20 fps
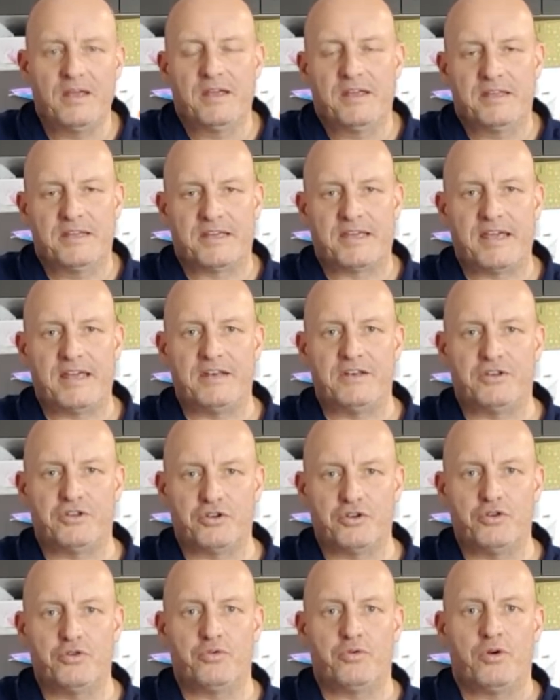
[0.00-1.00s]
you can
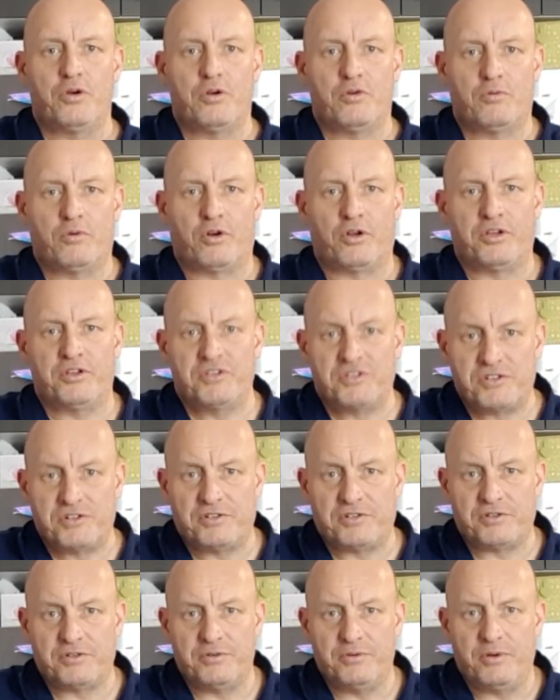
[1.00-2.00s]
do what I used to
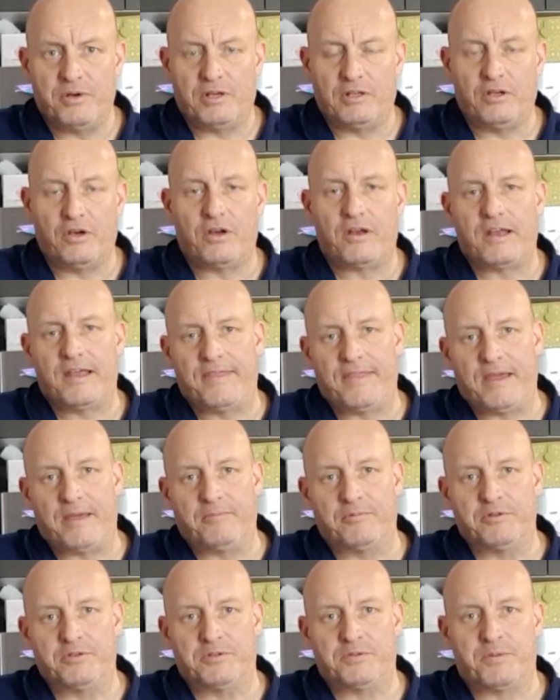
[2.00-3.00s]
do a lot, and that
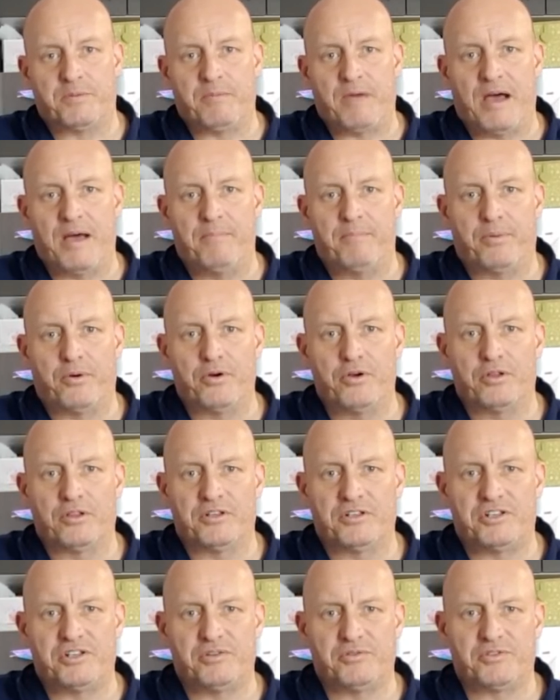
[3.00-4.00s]
was uh, boil
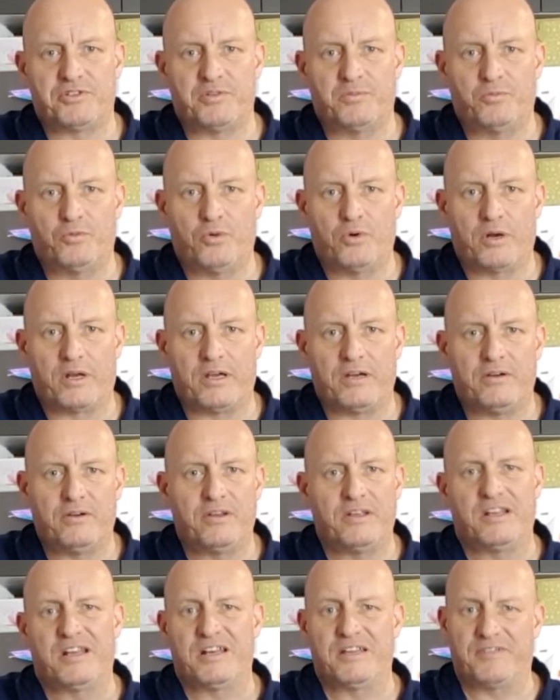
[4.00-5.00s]
and chill some water, or oh,
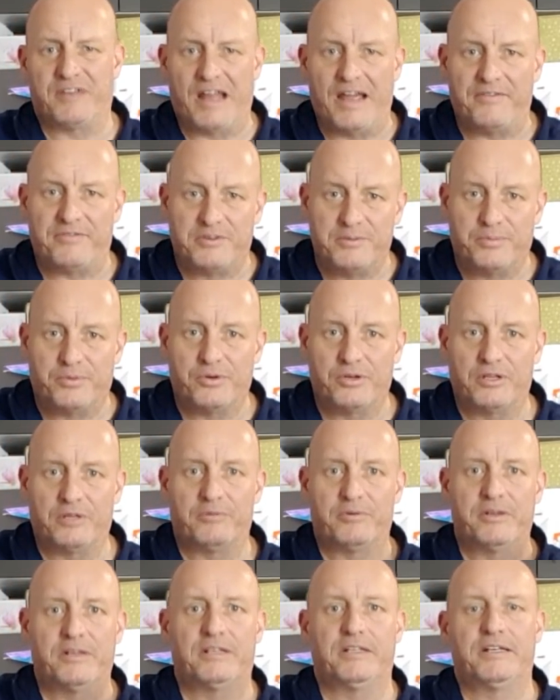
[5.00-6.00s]
you don't even have to boil
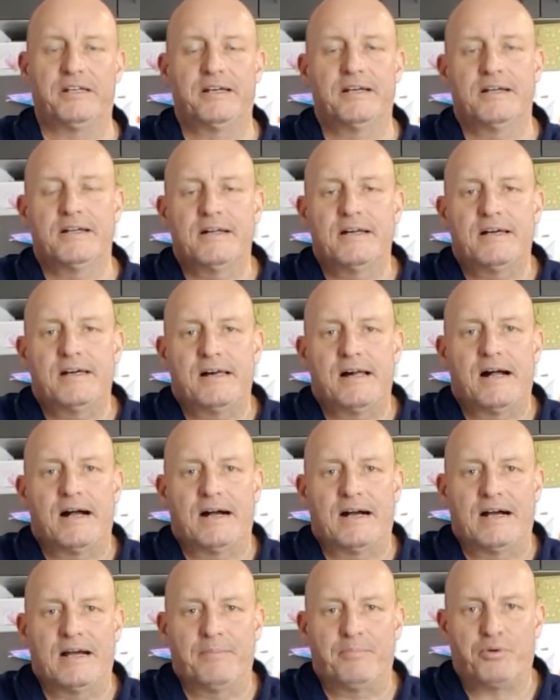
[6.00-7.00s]
it really.
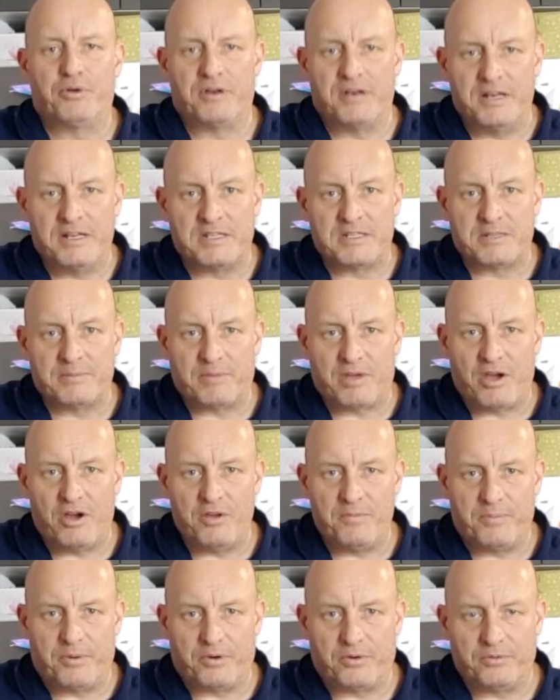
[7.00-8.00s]
Uh, put it into some
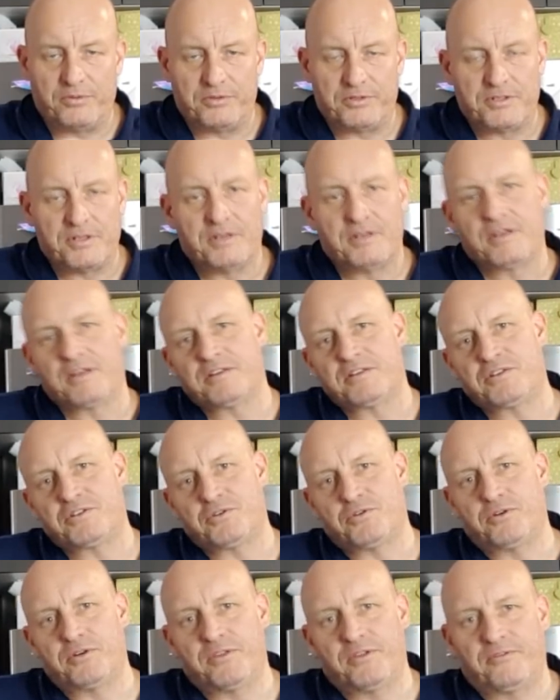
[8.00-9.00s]
Coke bottles,
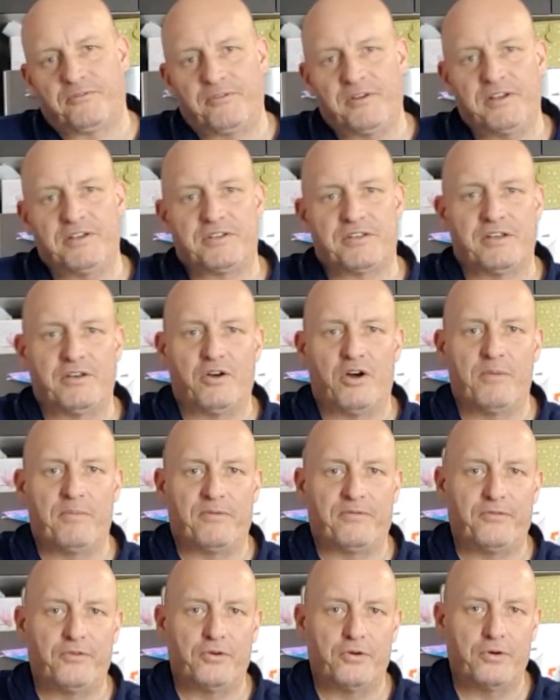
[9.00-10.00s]
store it in the fridge the night
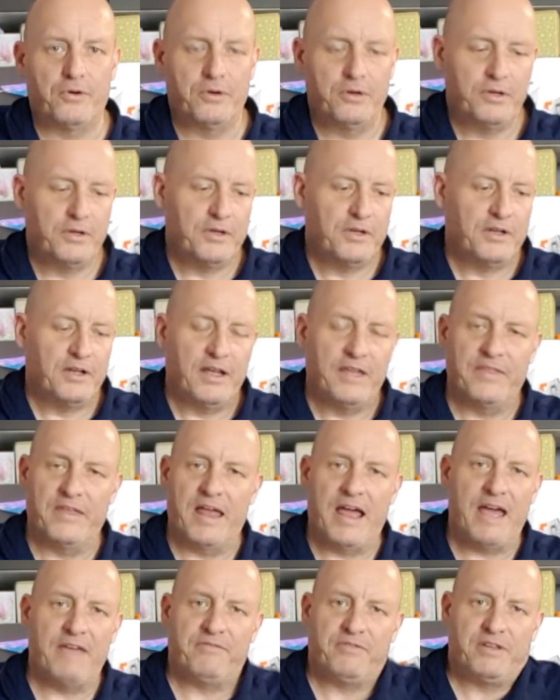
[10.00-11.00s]
before, and then
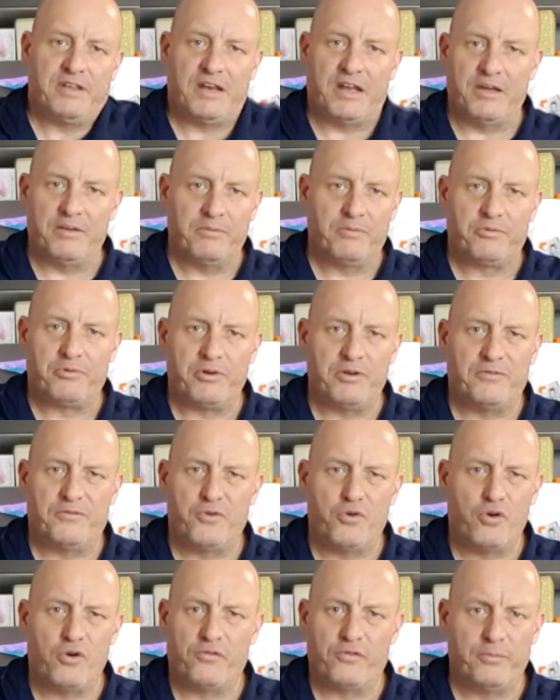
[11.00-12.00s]
have, you know, three or
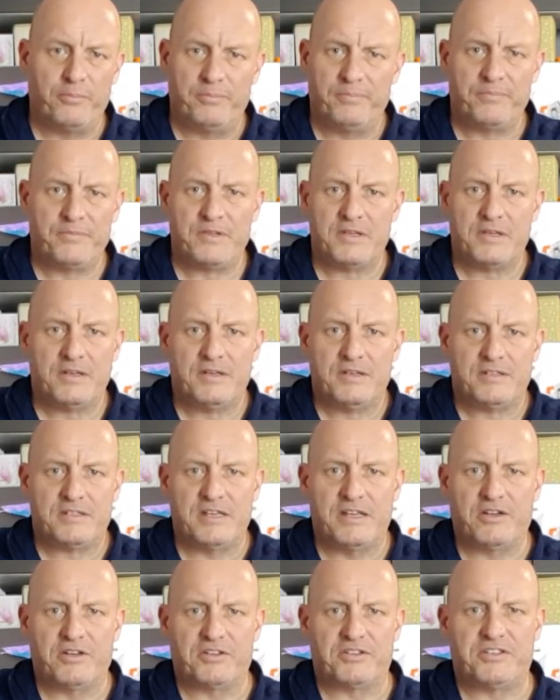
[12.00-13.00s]
four of them. So
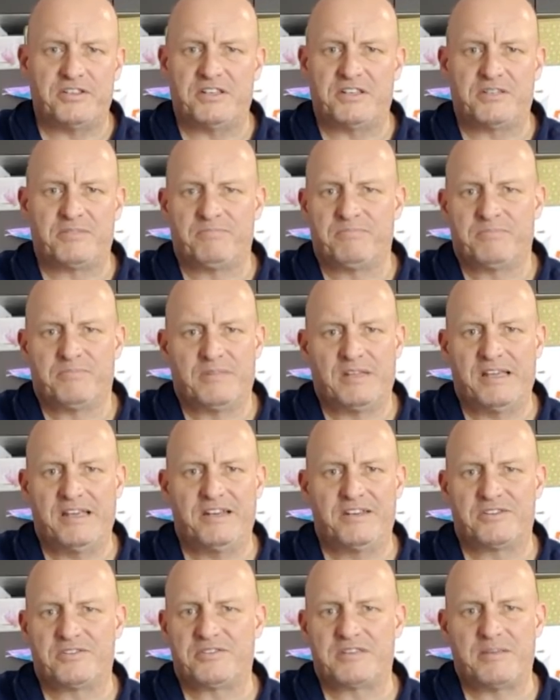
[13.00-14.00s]
you've got six
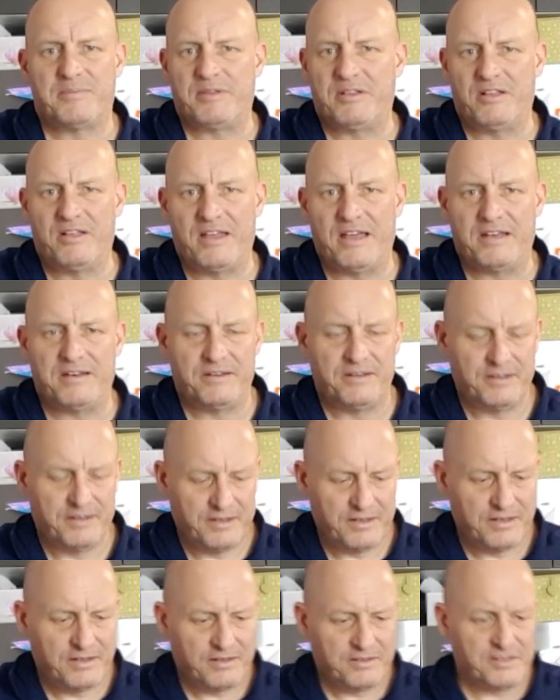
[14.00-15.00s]
litres or something like
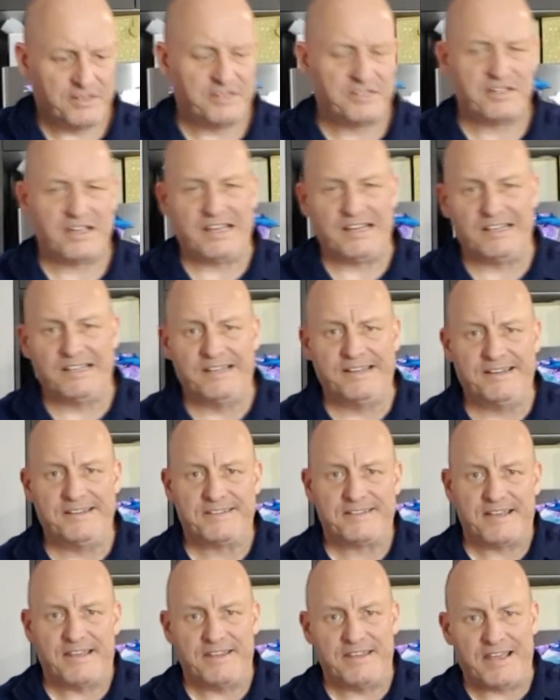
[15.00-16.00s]
that, six to eight
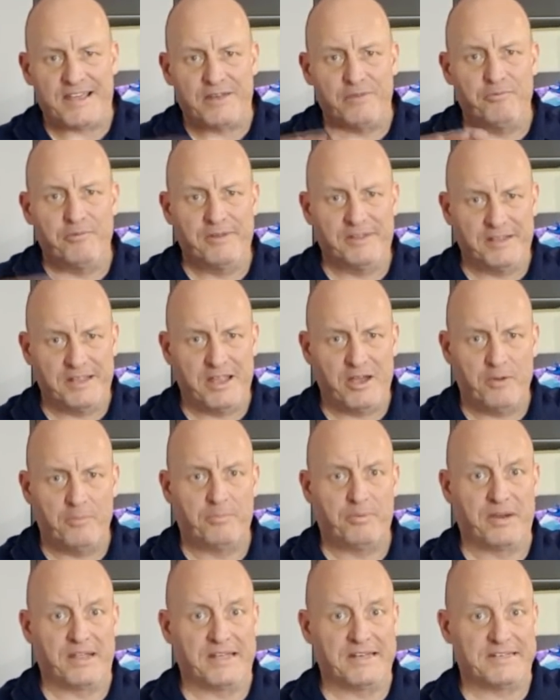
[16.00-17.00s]
litres, and that can really help
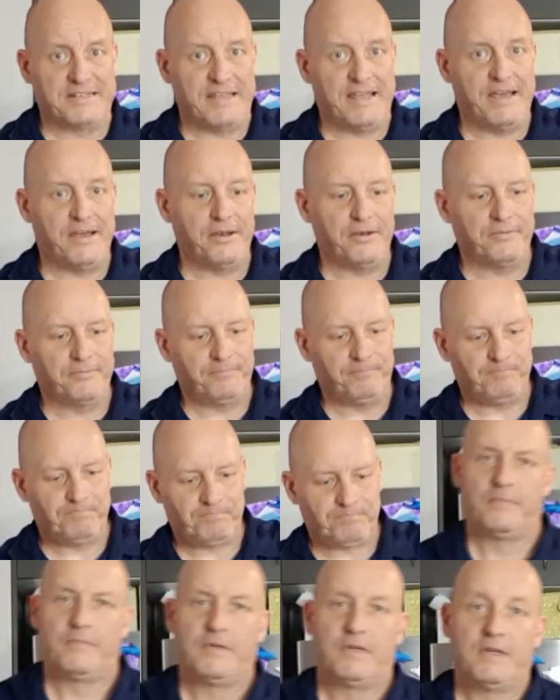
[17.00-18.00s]
bring it down.
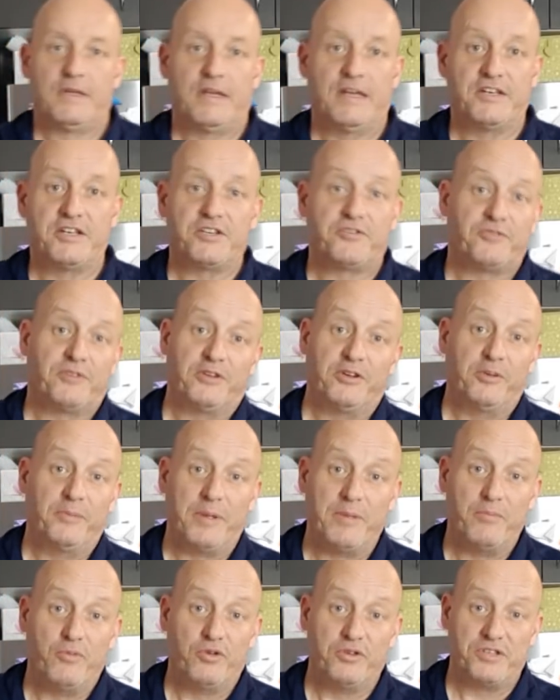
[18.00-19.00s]
And just for a little
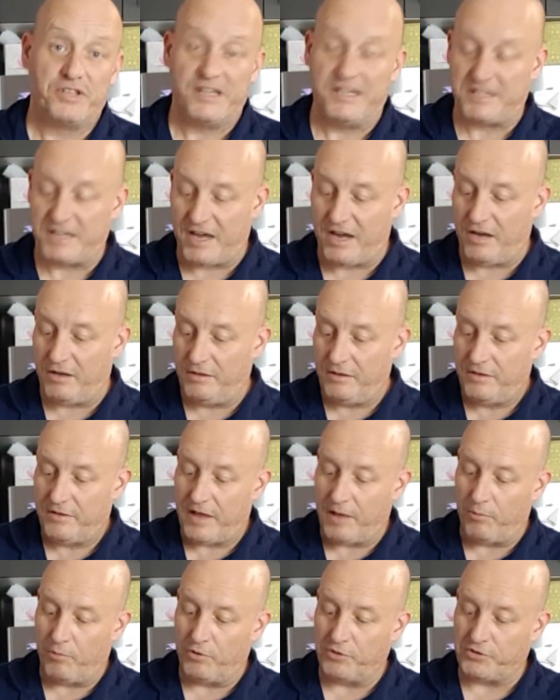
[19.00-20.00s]
bit more detail,
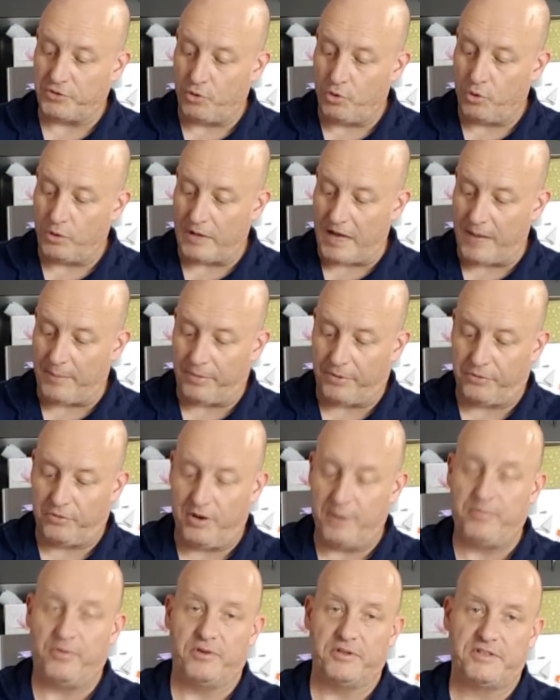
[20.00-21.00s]
that was all up
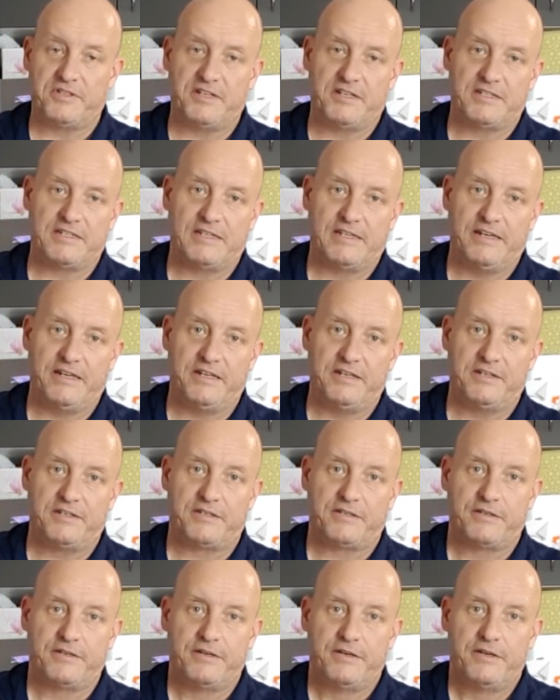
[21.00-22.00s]
3.6
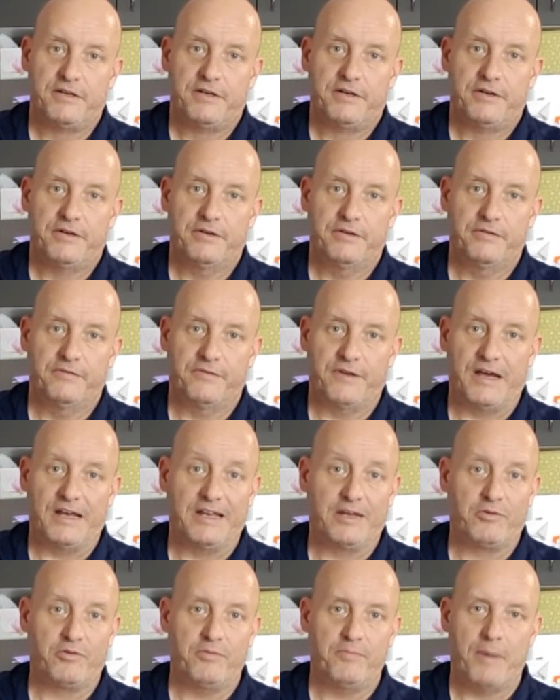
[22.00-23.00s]
litres of uh,
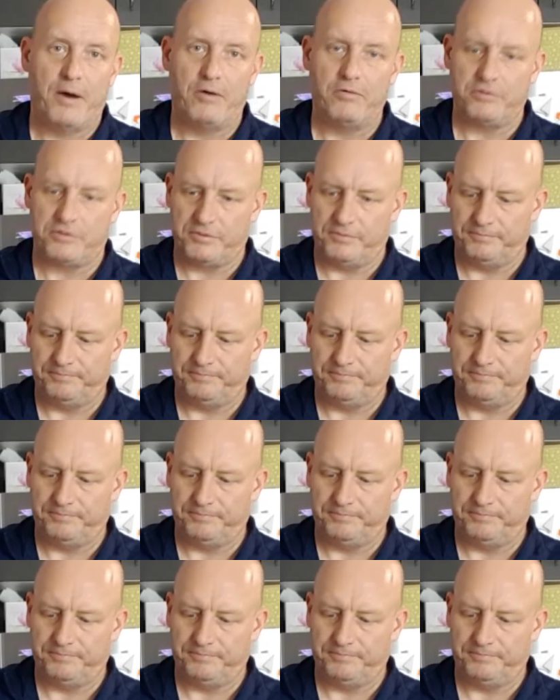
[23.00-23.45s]
liquid malt.